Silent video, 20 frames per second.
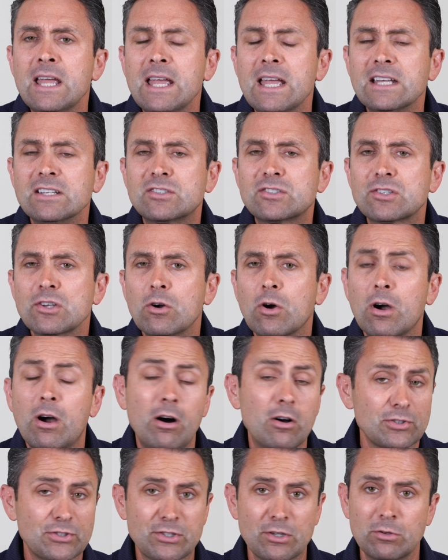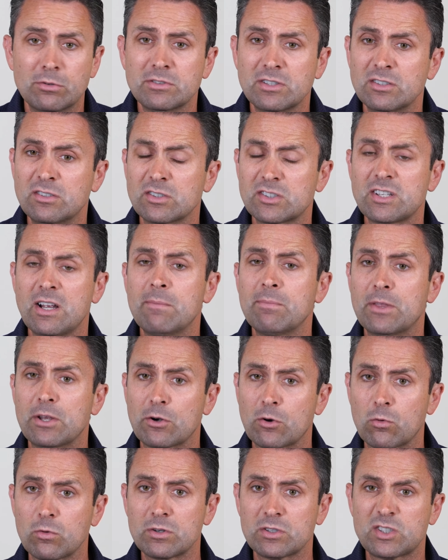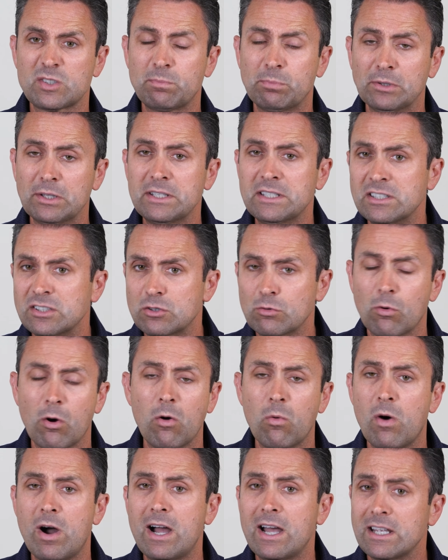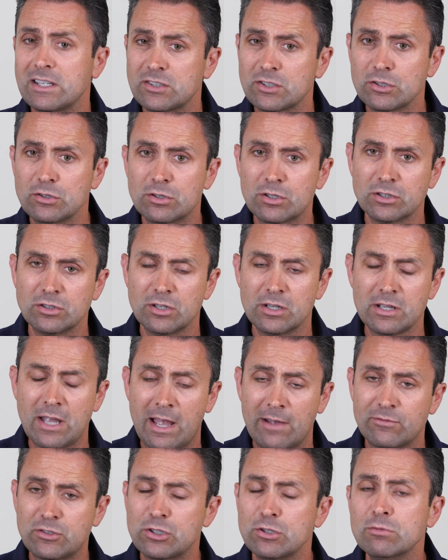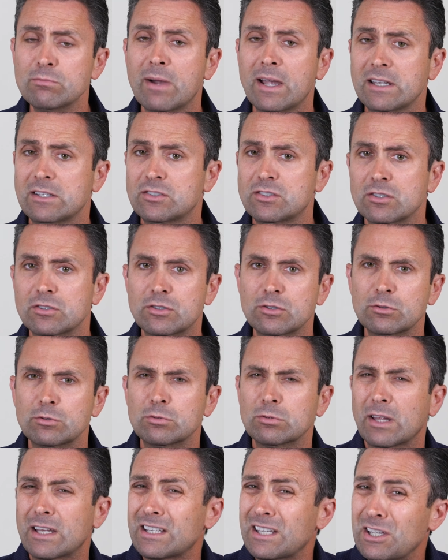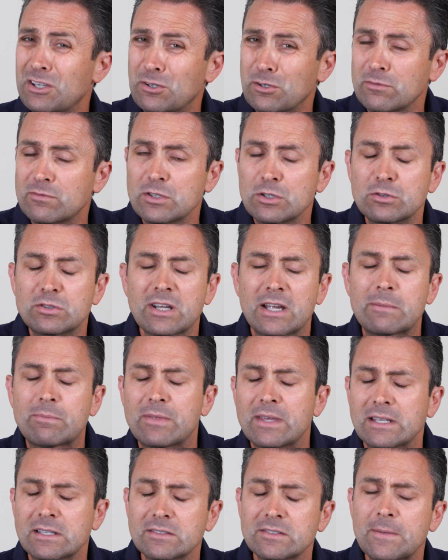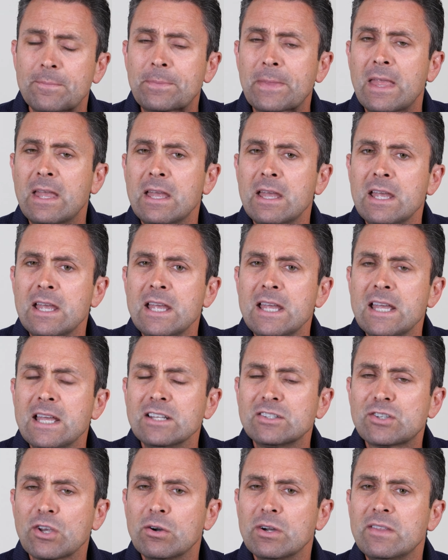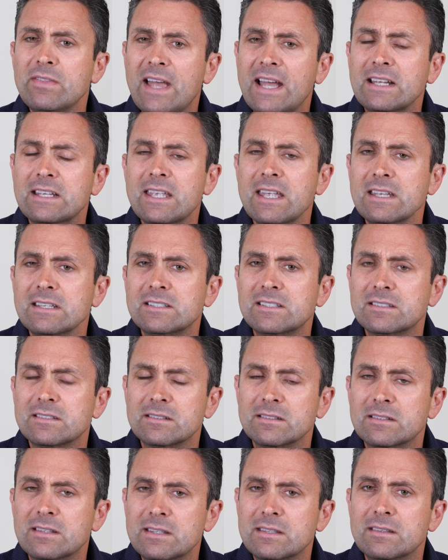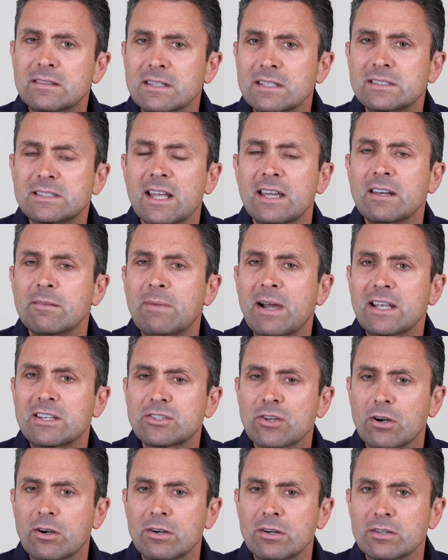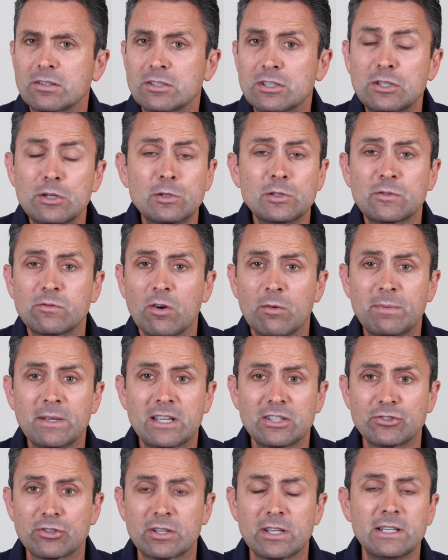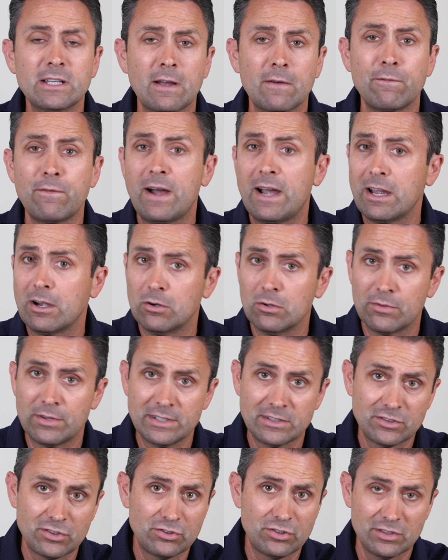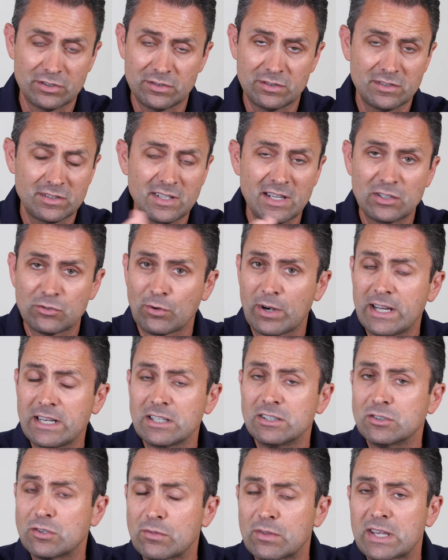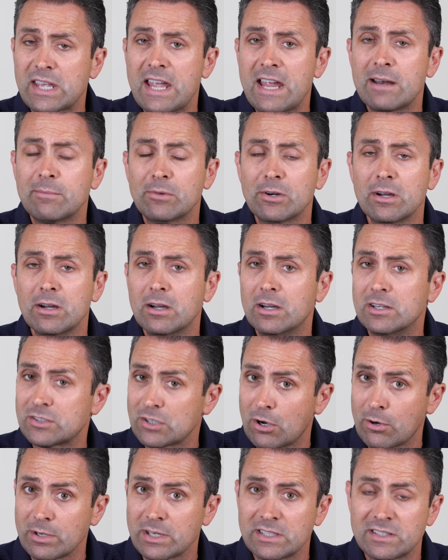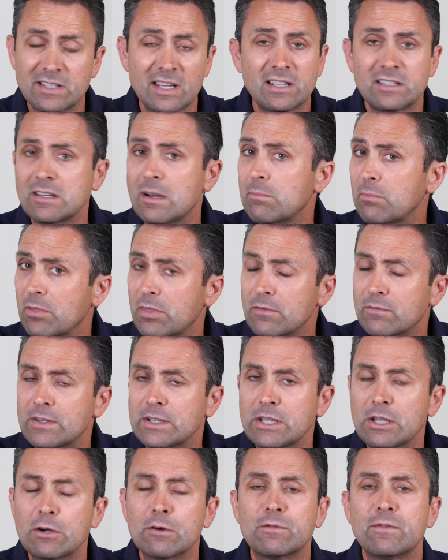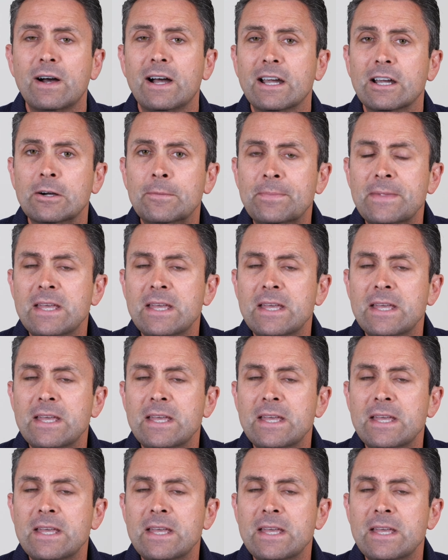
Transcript: and so also you know some that are split into a Y, so you can have two mics to do like interview type things. And so in that case, these kind of mics are useful because you're getting a file that's just synced right into the camera. It's already synced up with the video file.